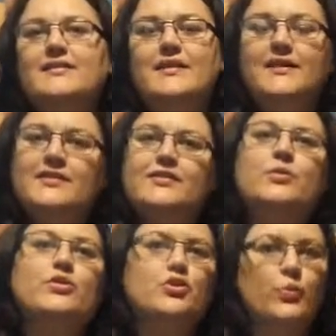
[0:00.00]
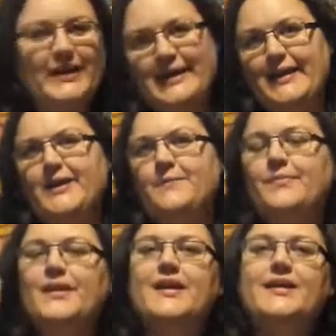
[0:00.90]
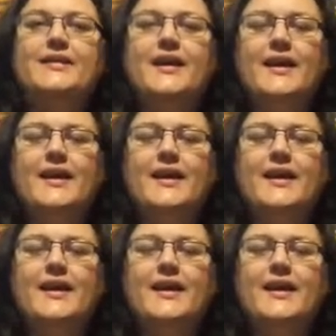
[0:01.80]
This is called a Twinkie. Now,